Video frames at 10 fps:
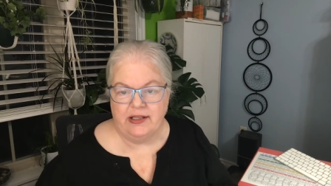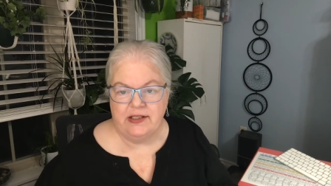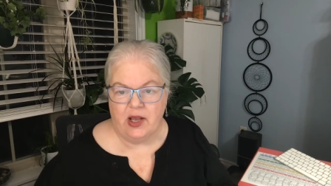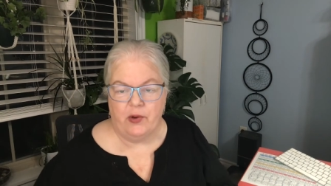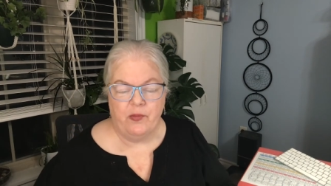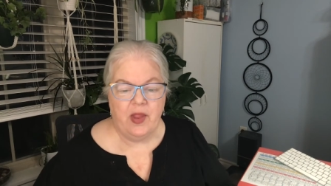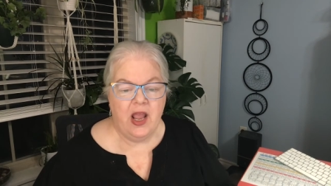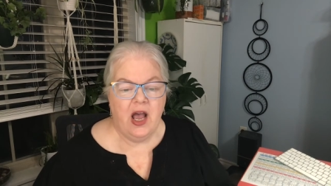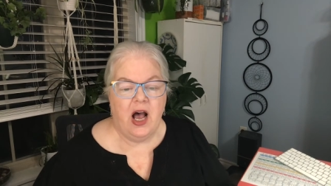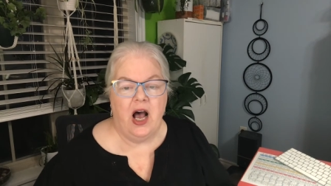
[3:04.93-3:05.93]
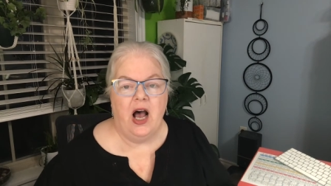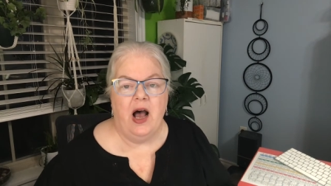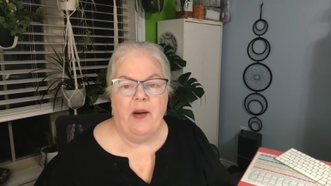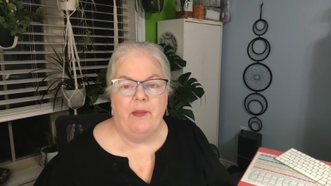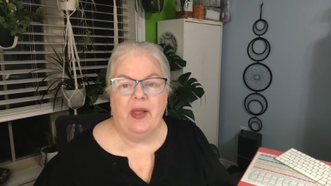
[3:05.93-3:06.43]
So
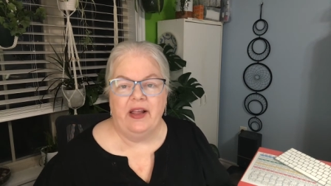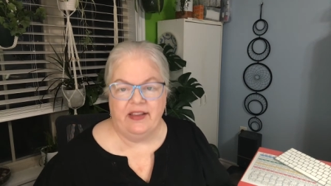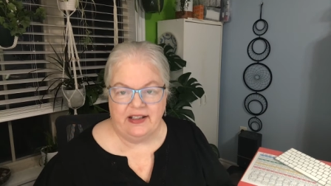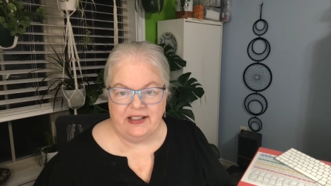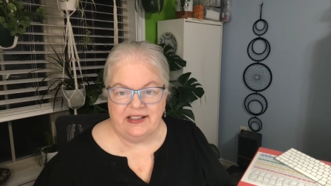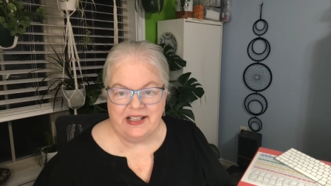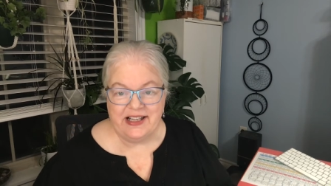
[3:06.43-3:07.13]
um, I think this